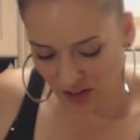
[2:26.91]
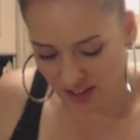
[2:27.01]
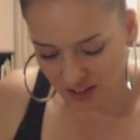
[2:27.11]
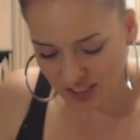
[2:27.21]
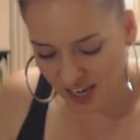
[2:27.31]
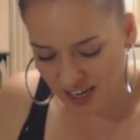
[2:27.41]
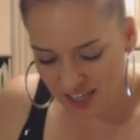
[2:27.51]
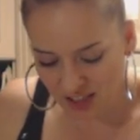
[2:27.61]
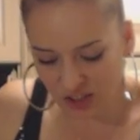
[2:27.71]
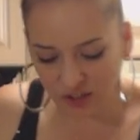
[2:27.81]
they're little
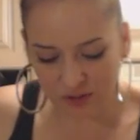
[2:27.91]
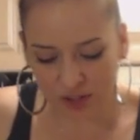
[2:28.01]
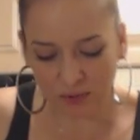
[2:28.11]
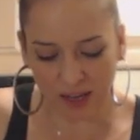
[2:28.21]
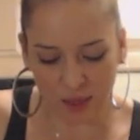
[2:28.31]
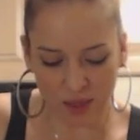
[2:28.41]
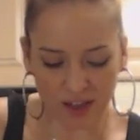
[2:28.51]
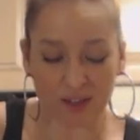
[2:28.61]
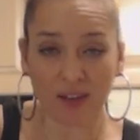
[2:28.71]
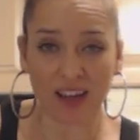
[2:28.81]
tiny cloves, you might
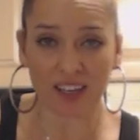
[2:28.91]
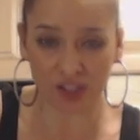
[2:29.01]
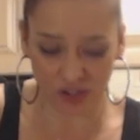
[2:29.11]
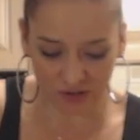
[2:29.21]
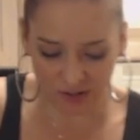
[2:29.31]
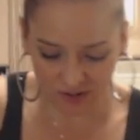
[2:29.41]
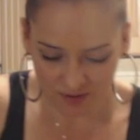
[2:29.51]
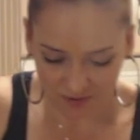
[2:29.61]
think of adding two.